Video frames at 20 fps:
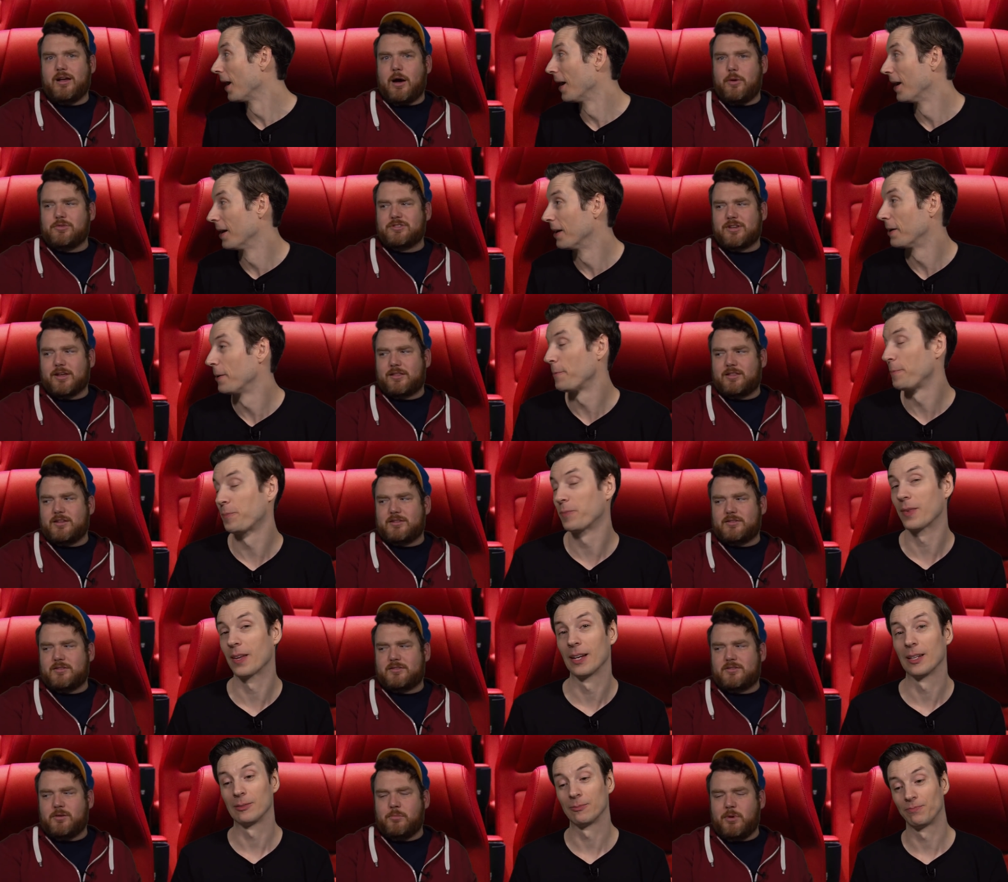Speaker 1: I was like, this
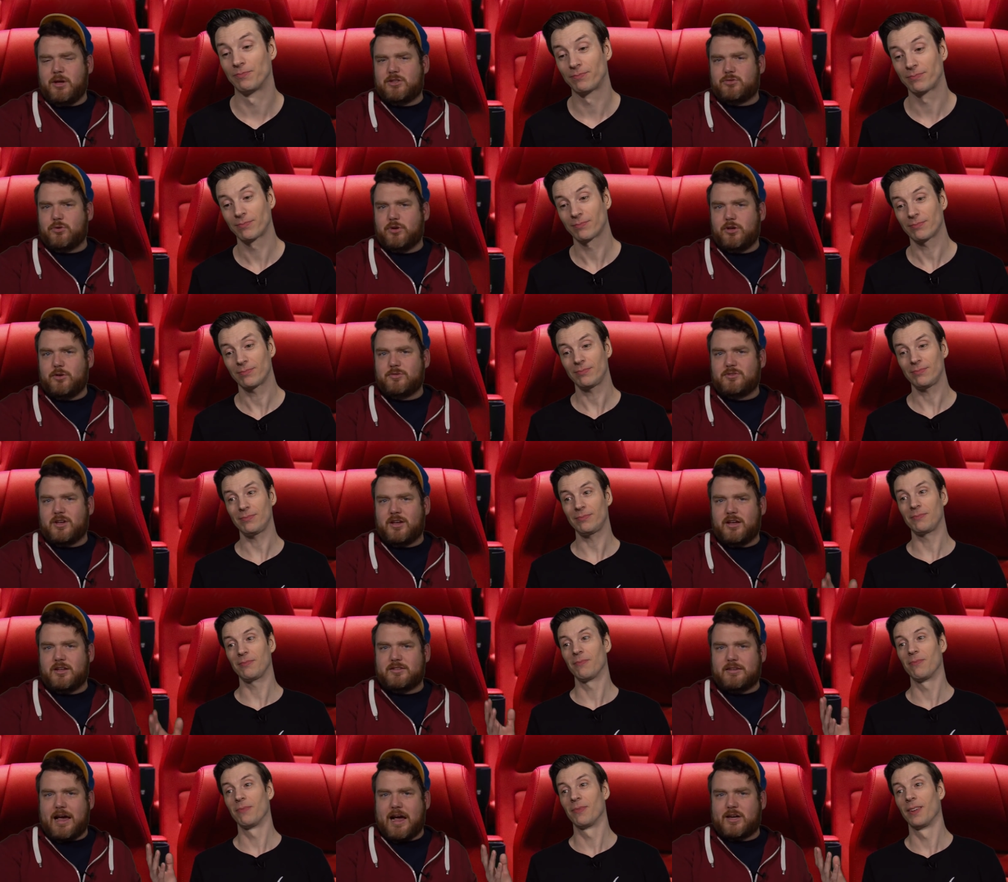is Demetri using
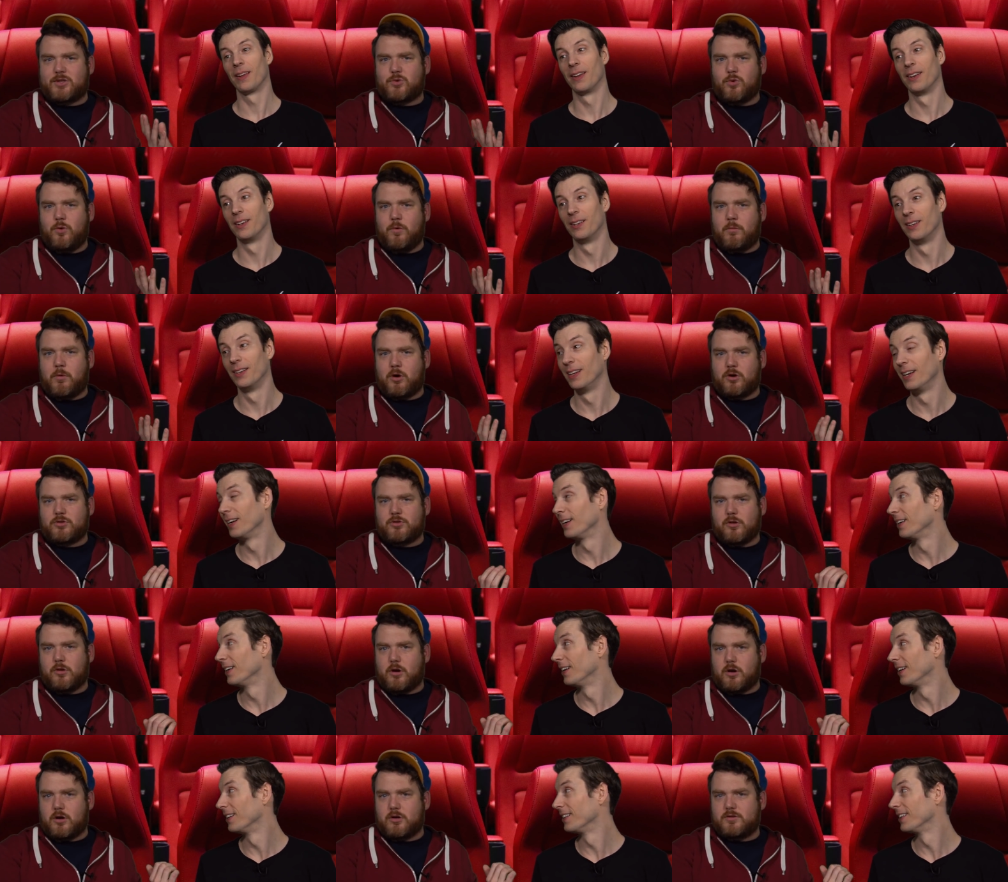his actual
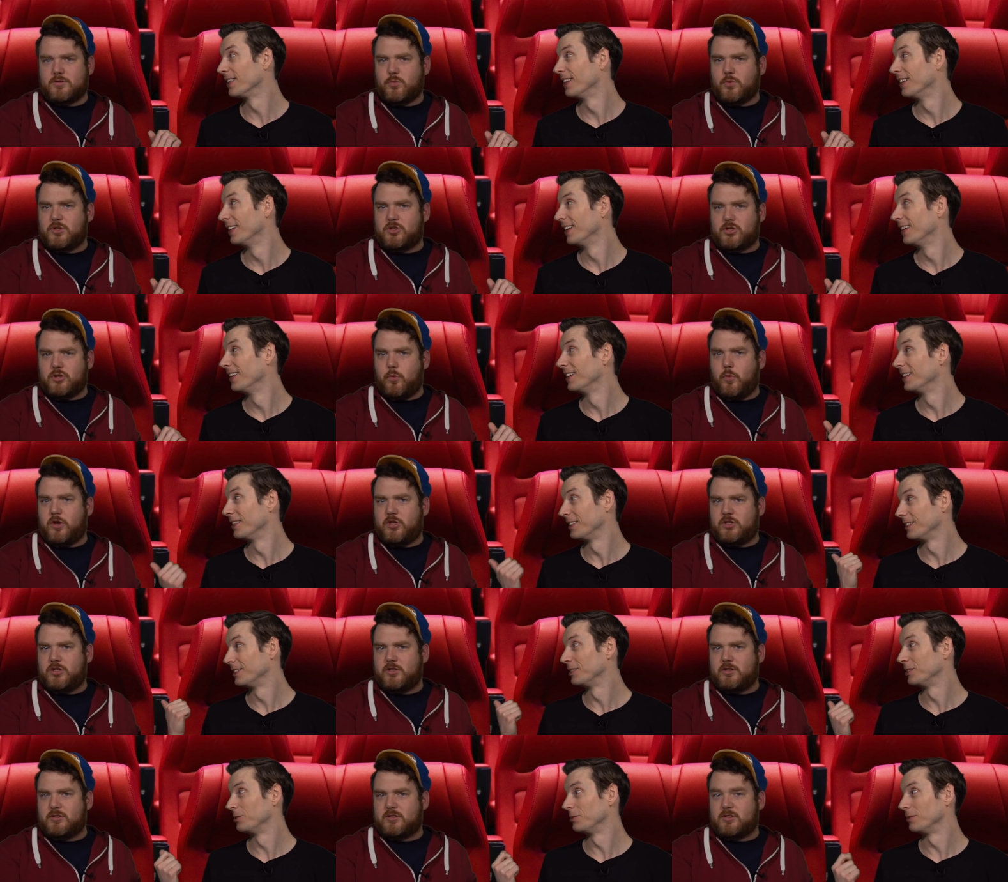martial arts, which
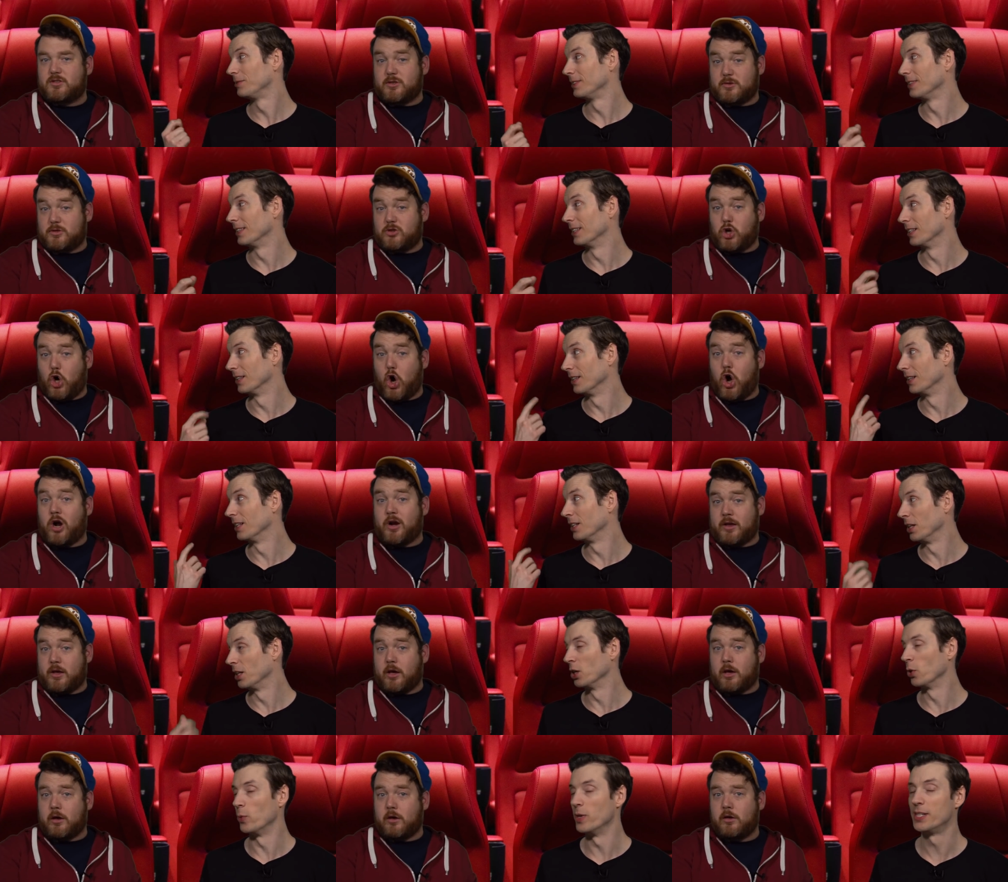which is
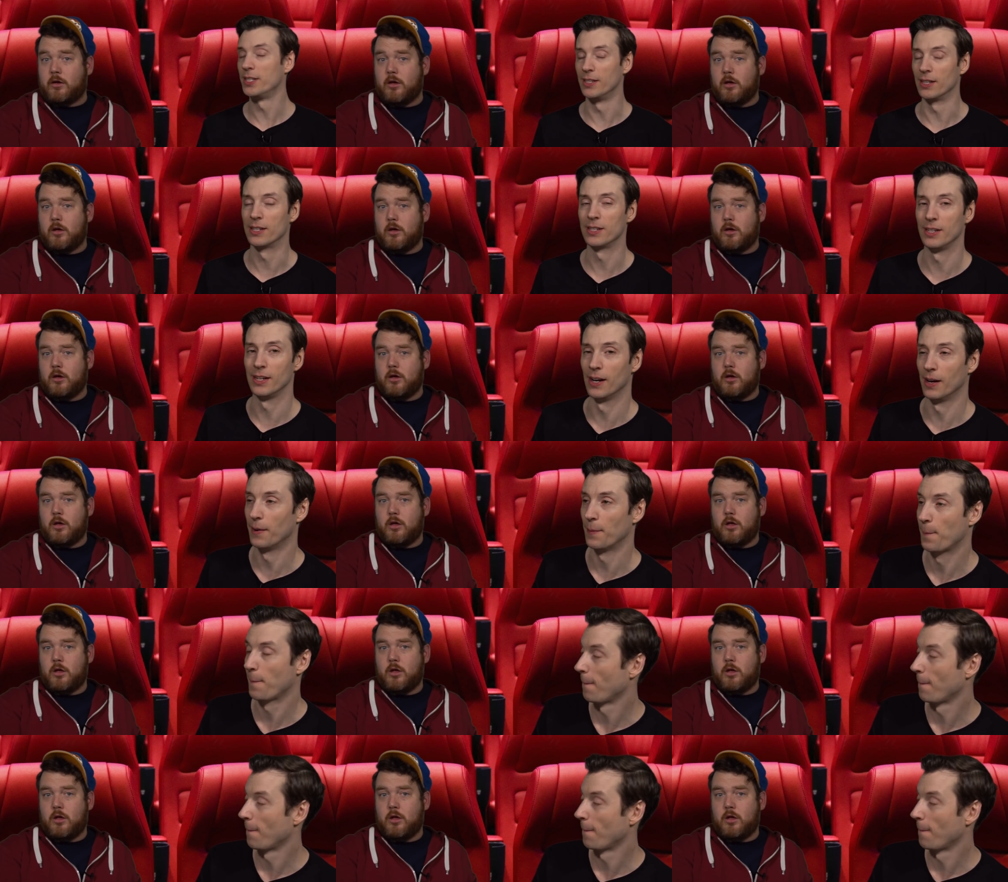talking linguistics. Yeah.